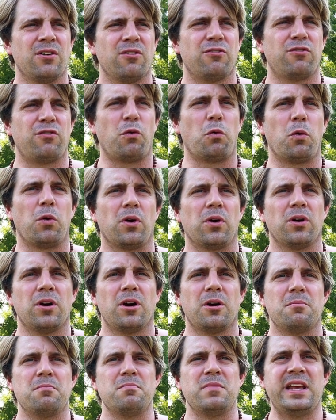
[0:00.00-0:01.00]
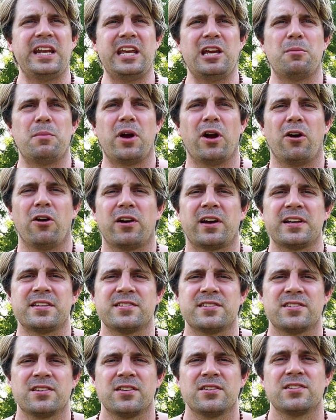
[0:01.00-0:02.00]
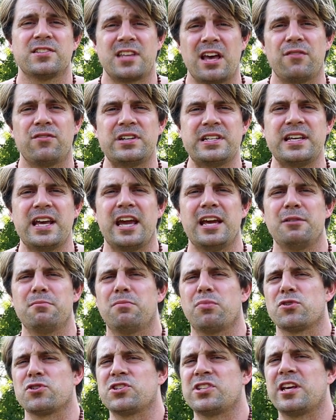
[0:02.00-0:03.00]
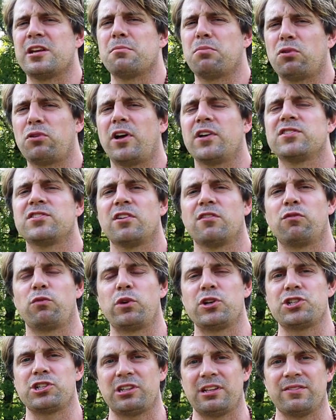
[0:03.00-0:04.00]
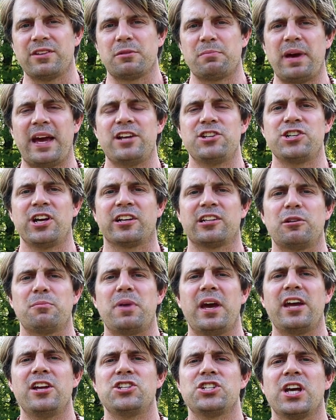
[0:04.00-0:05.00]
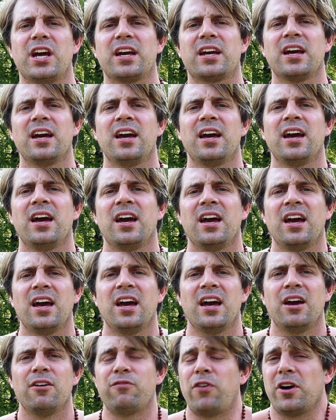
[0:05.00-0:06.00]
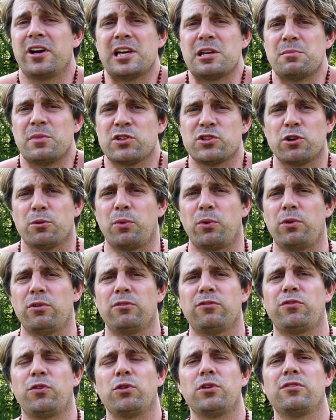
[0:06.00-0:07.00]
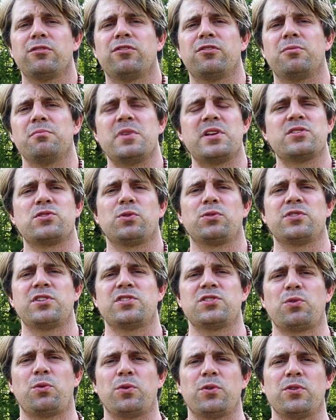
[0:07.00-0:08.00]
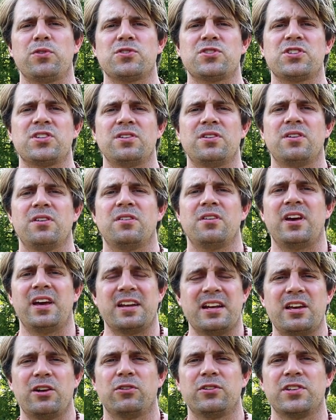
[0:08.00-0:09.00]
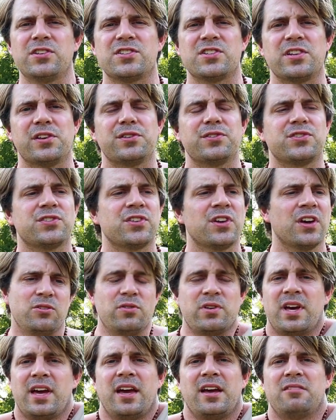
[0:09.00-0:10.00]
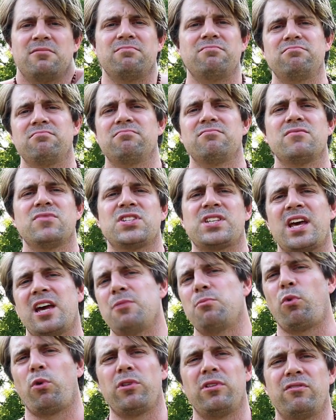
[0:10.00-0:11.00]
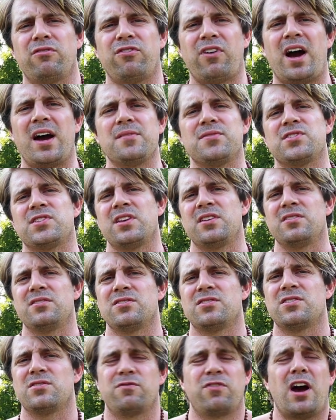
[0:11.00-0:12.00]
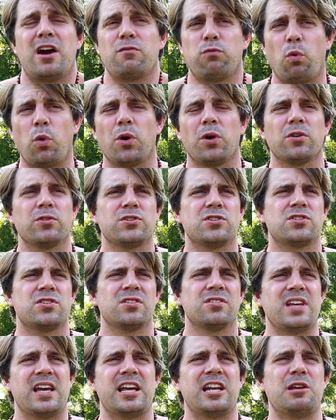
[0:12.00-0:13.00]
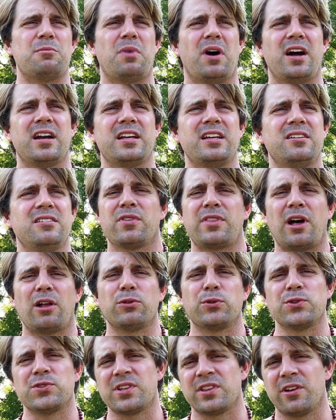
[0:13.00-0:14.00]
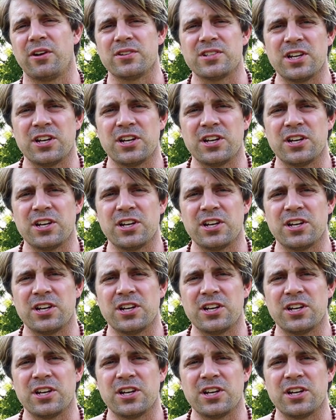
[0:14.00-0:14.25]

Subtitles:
for many Americans, 78% plus of which living paycheck to paycheck, fucking miserable, full of mental disorders and illnesses. You can't say more than five words to anybody without losing their